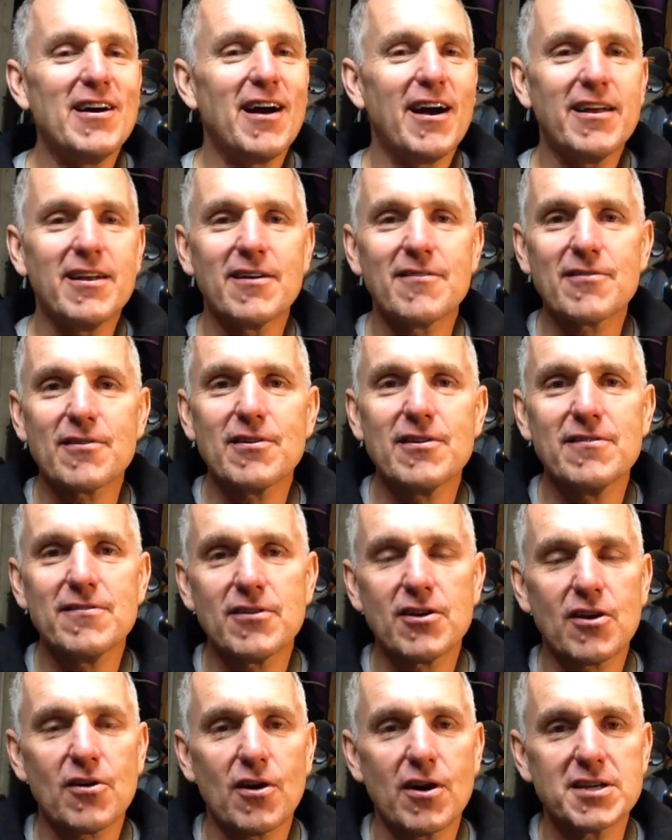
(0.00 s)
I never
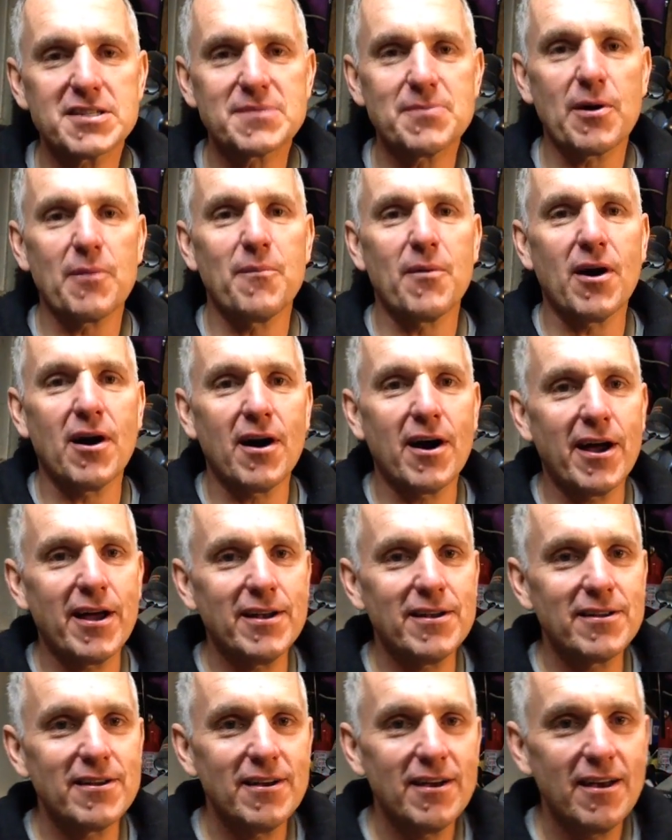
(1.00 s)
even crossed my
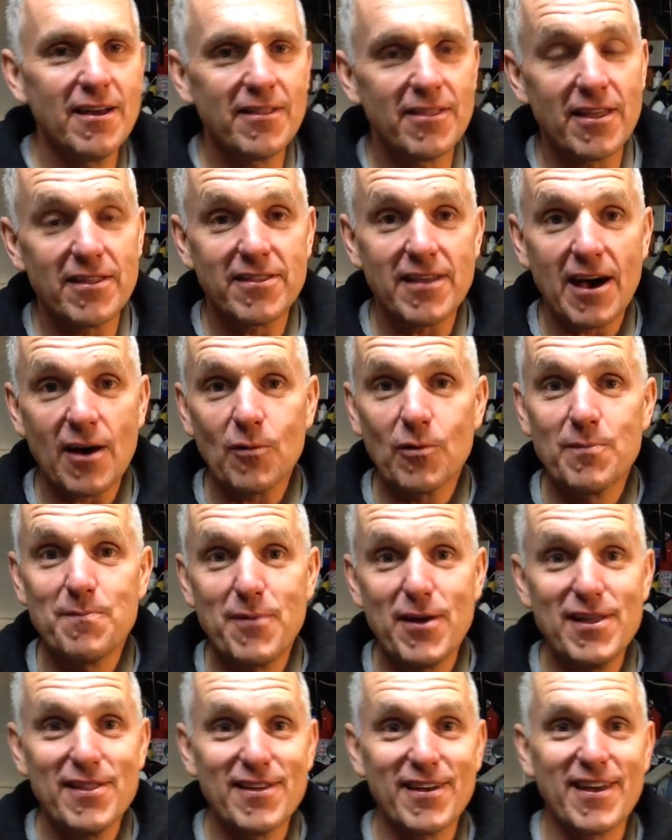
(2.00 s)
mind that that would
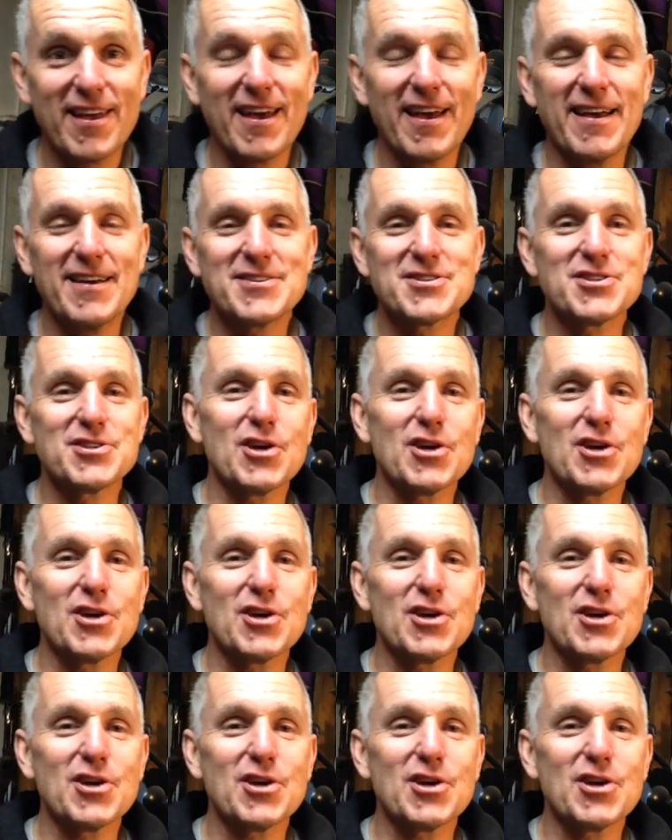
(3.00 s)
be the case.